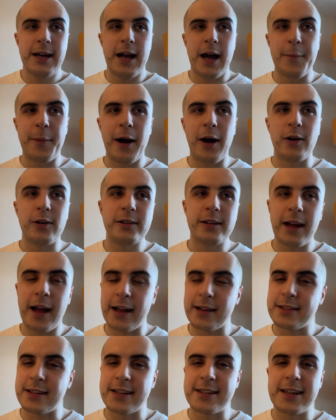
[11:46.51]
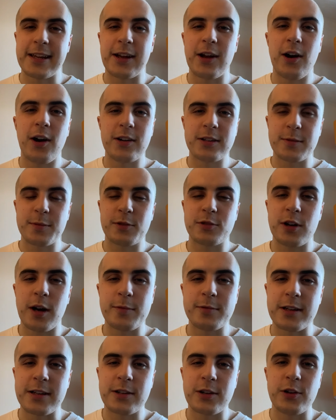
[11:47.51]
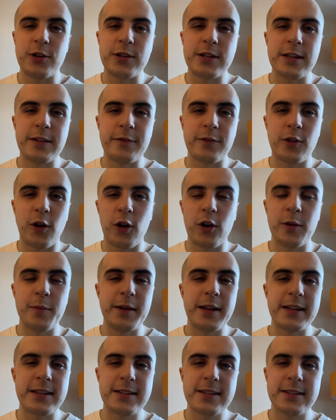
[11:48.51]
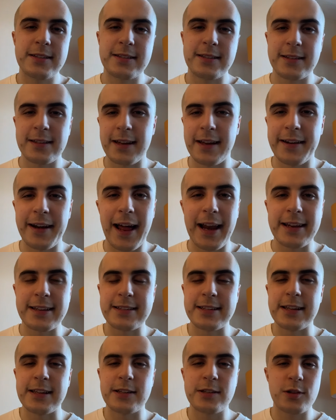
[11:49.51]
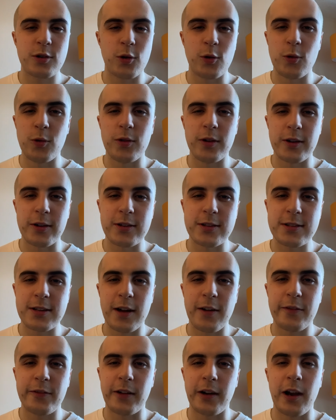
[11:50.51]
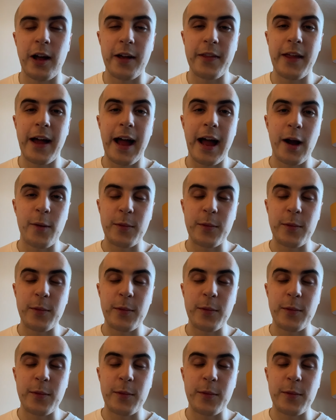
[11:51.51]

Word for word: about accessing our subscriber exclusive columnists, analysis, all the good stuff like that.